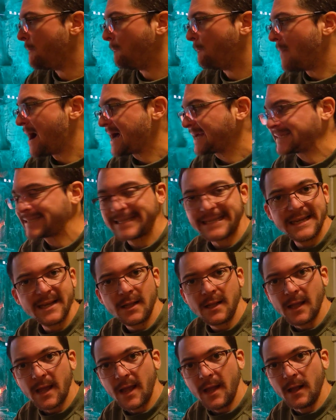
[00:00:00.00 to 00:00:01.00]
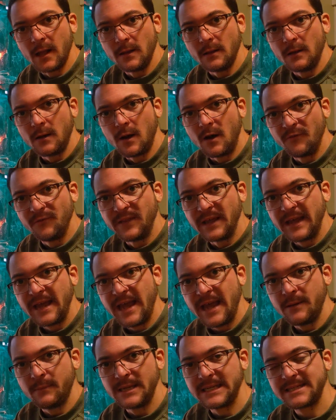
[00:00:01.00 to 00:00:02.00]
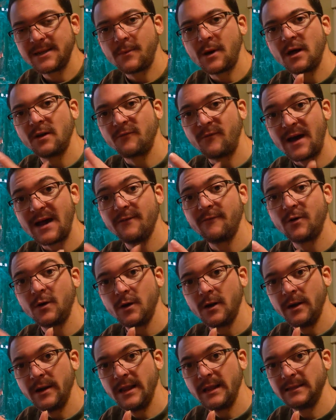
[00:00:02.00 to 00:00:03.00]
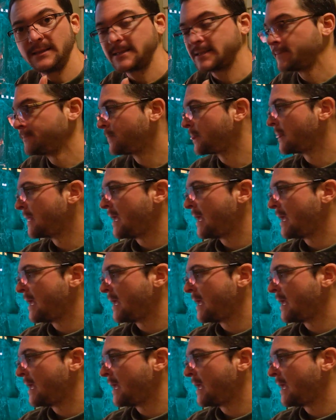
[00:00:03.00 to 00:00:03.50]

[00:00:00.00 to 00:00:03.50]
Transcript: max CLL of the game is about 500 nits.